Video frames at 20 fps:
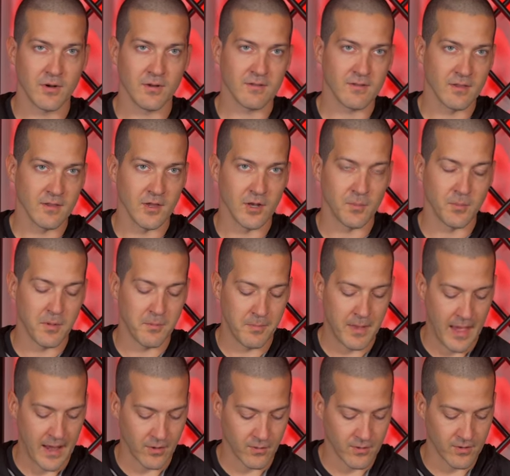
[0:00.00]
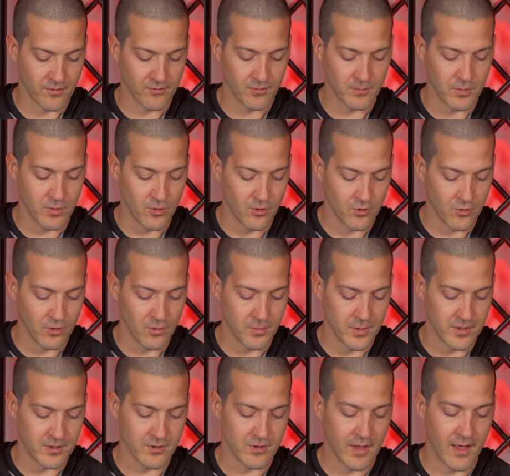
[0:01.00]
It's a little bit backwards from usual,
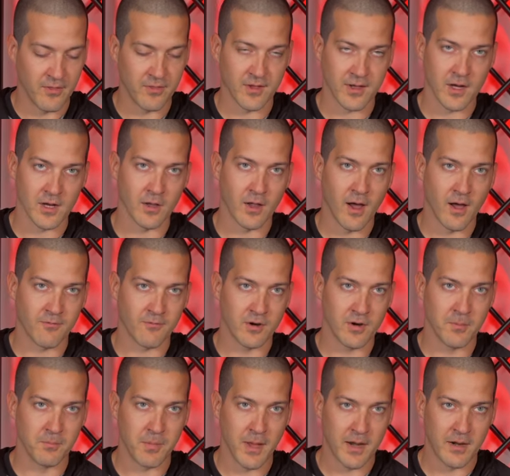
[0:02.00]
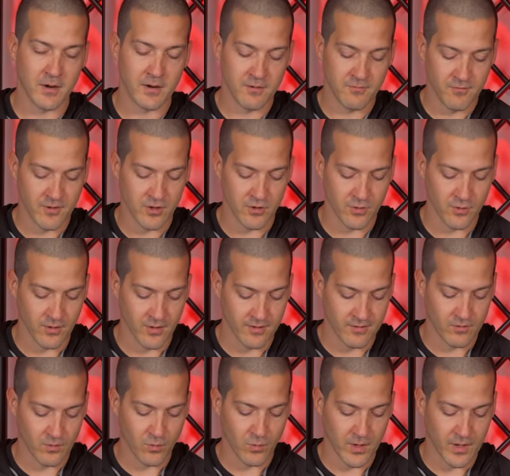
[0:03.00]
but I think it'll offer a better visual
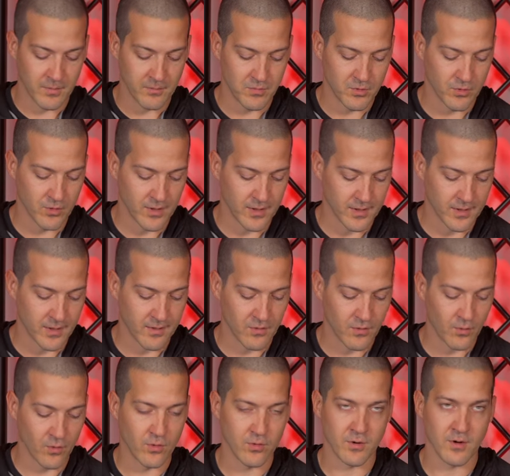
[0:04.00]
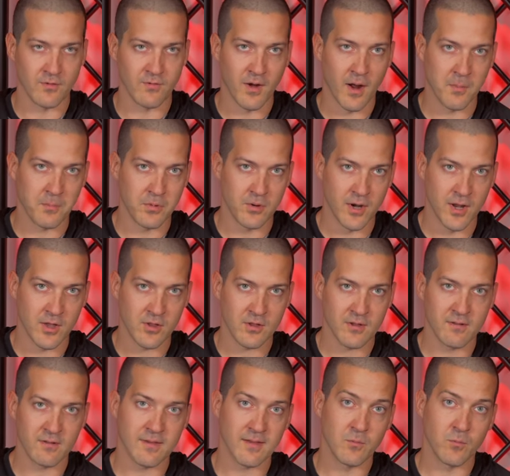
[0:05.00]
as to what I'm doing and the order of
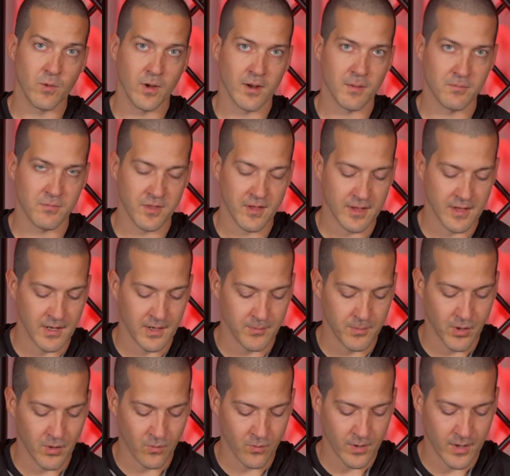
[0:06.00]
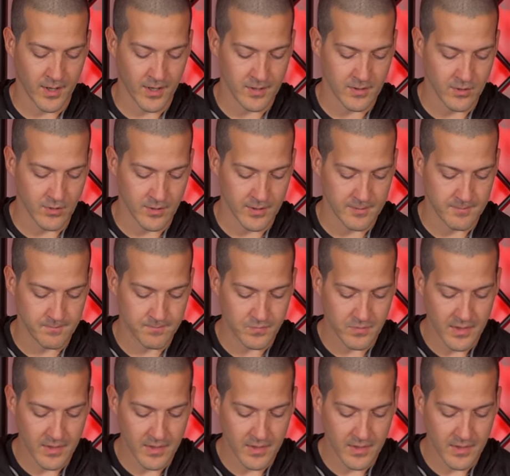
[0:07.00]
operations and what I'm thinking about when I do it.